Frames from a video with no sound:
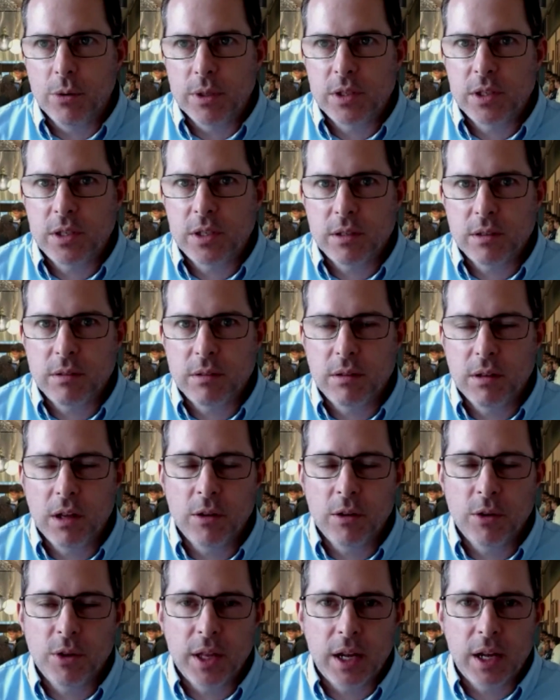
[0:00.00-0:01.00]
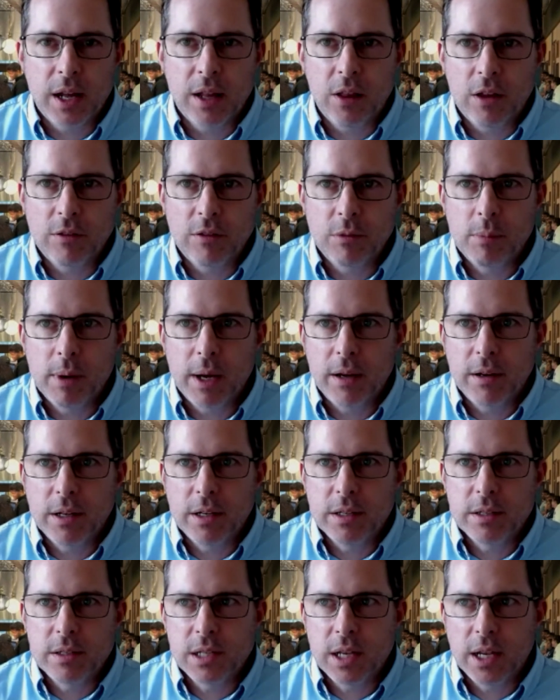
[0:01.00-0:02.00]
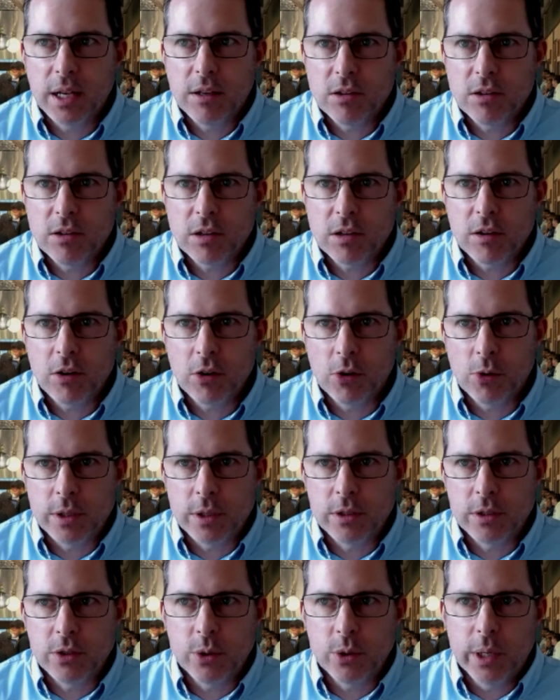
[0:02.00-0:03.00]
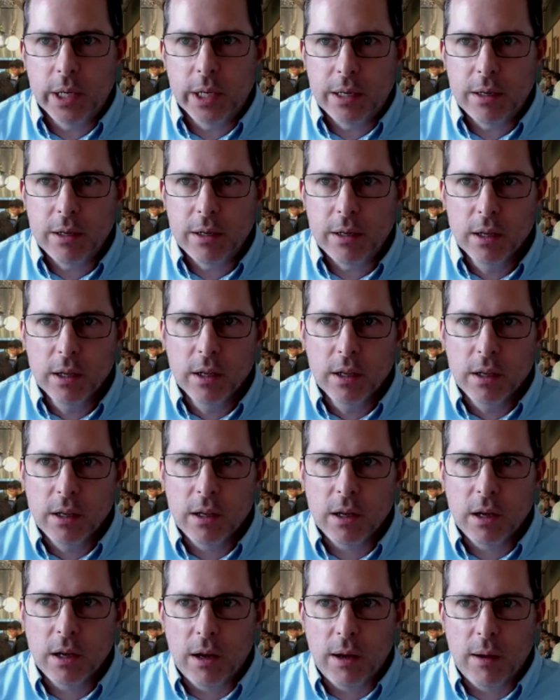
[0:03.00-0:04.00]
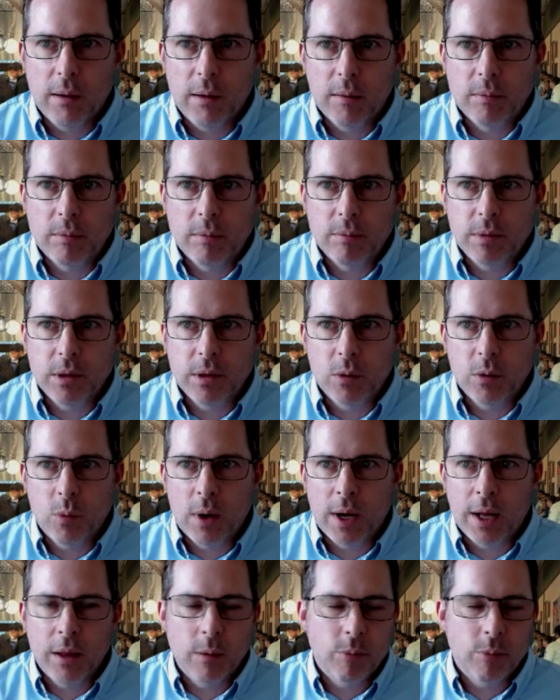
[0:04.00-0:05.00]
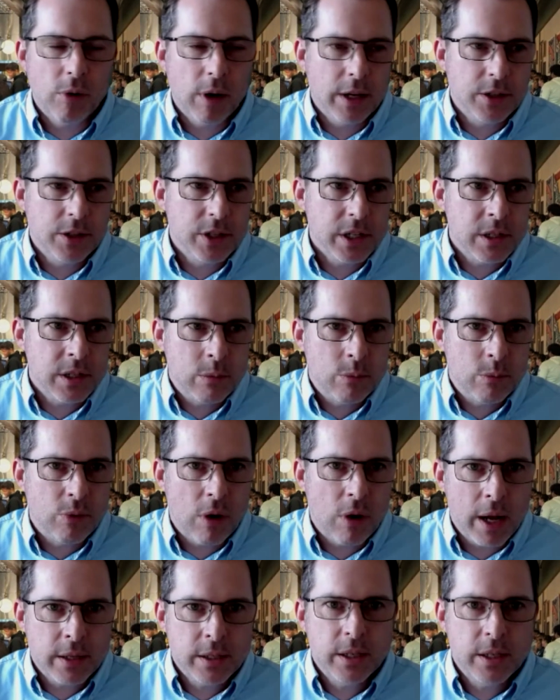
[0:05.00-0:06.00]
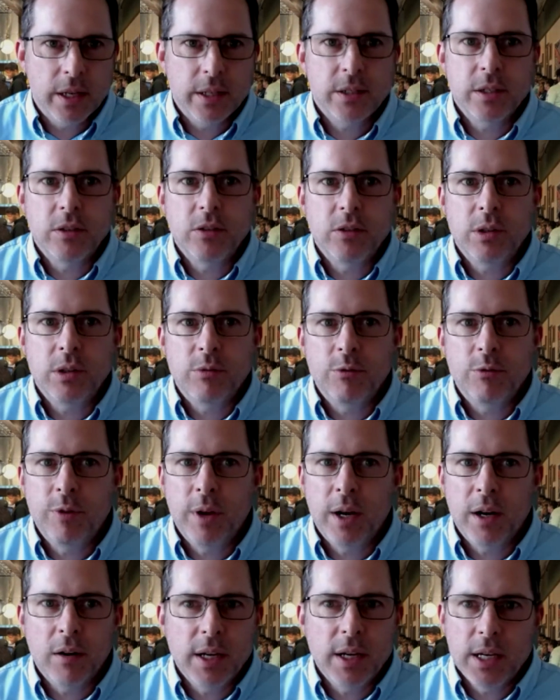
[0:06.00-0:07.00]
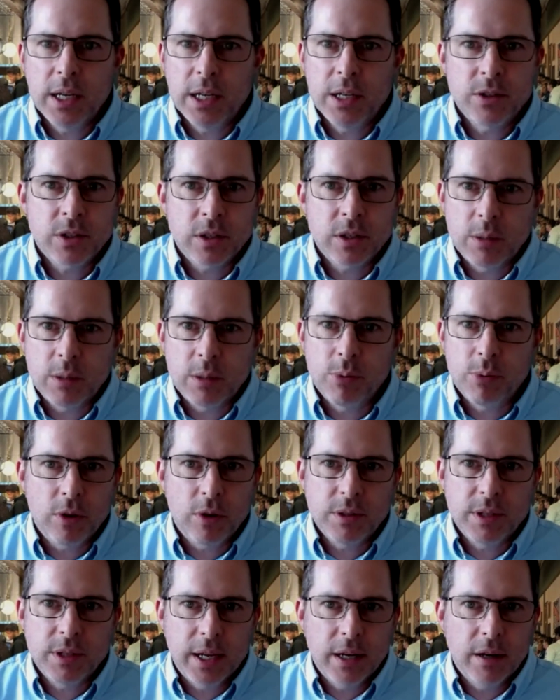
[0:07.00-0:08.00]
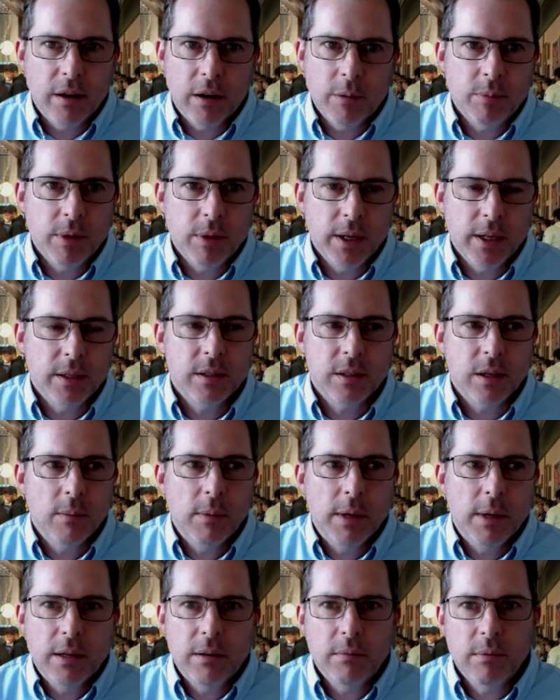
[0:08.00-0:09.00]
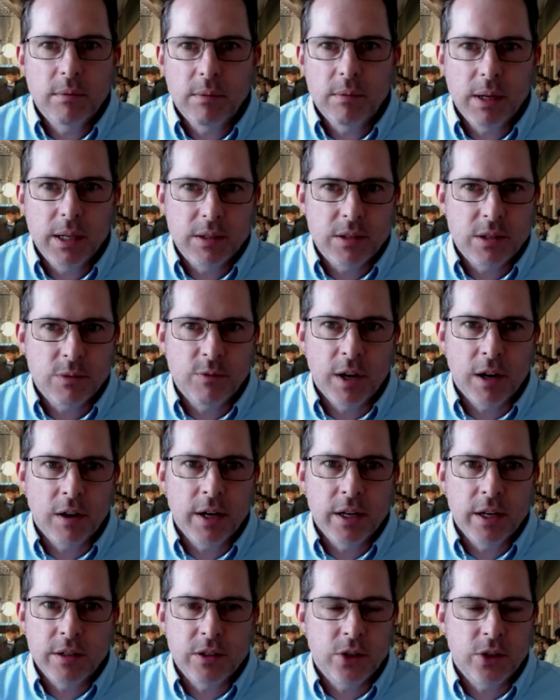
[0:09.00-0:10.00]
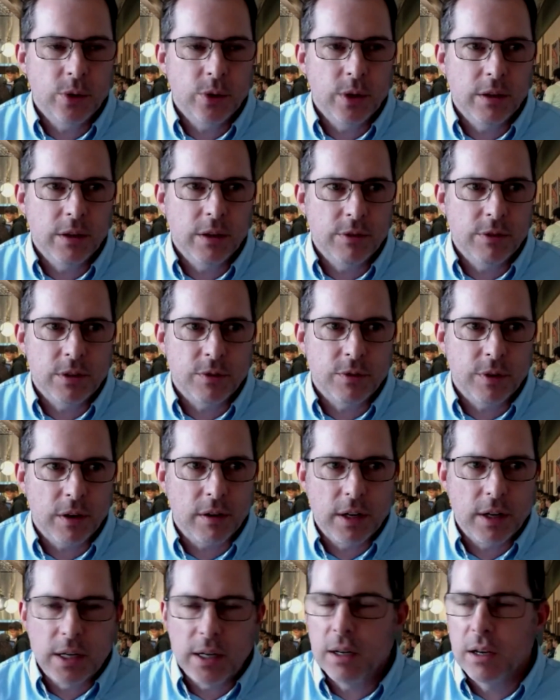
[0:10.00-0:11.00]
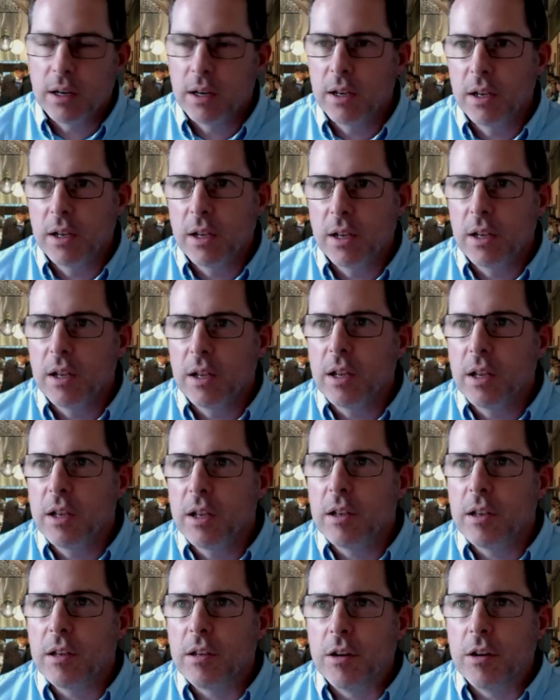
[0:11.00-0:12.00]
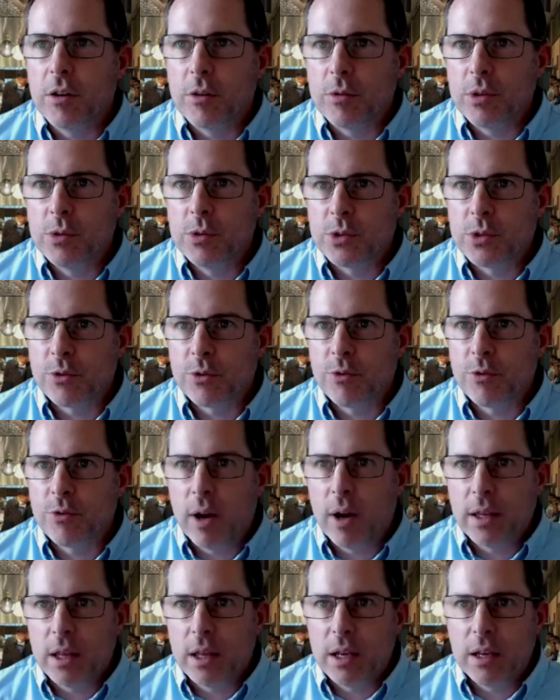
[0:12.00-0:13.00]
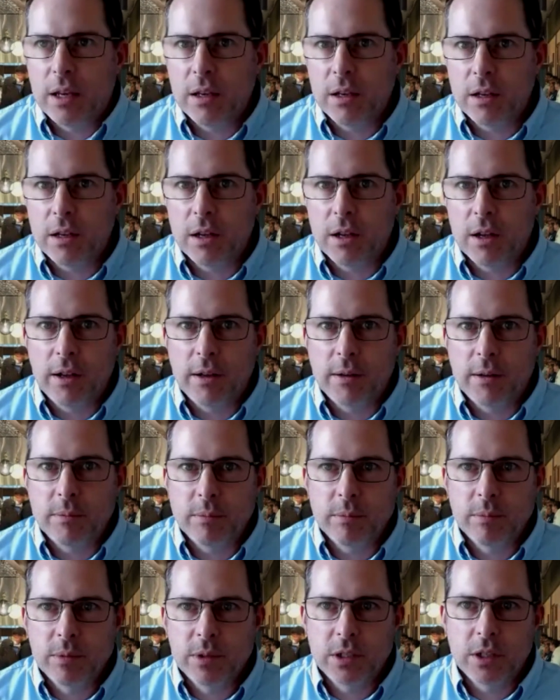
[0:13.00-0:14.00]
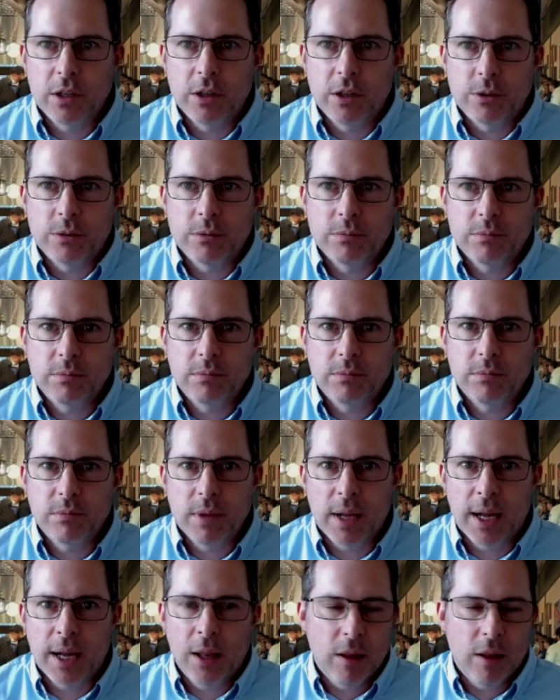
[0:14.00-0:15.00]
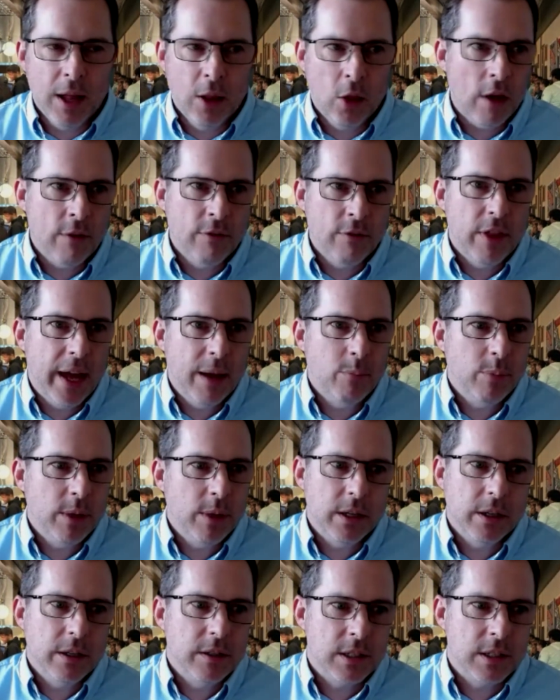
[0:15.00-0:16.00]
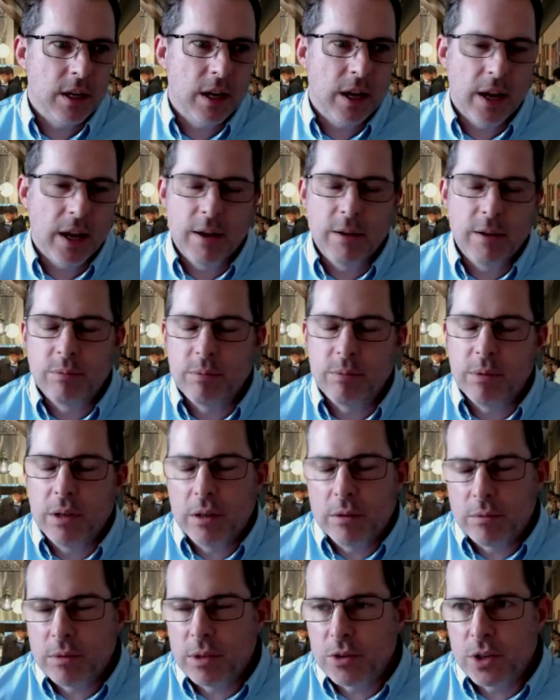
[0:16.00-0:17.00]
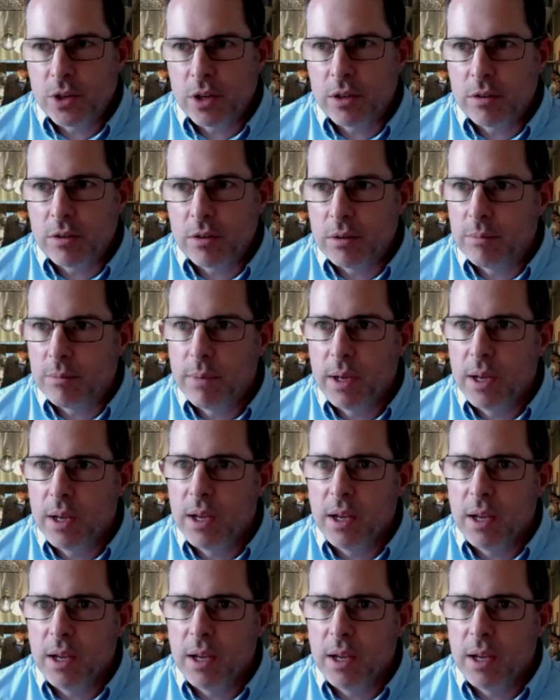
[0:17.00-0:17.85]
It's the other thing I love about it is that you can go into it while a project's in process, and you can very easily pull data updates. I mean, it's very intuitive. It's very, user friendly. So I love that, because there's other